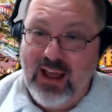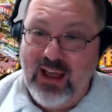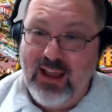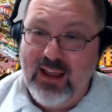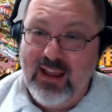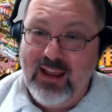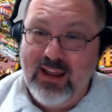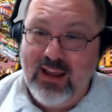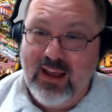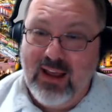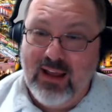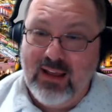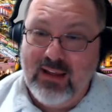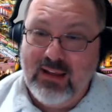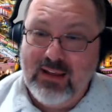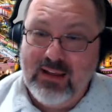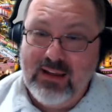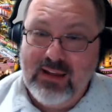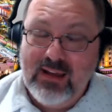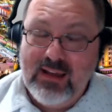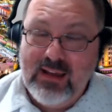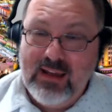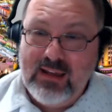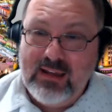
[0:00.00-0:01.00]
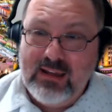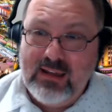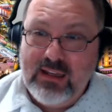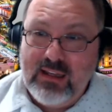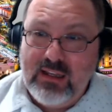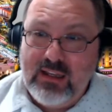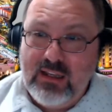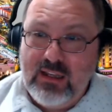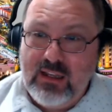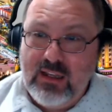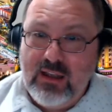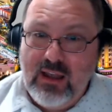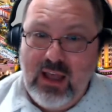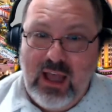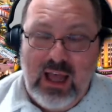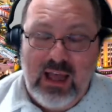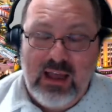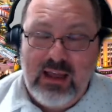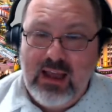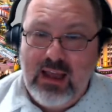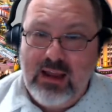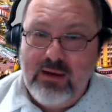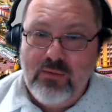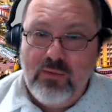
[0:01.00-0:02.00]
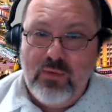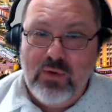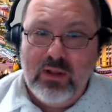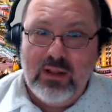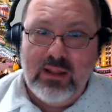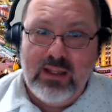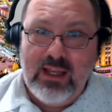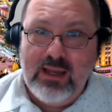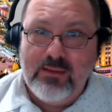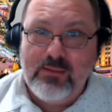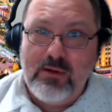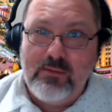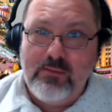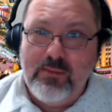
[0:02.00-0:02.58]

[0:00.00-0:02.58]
I really am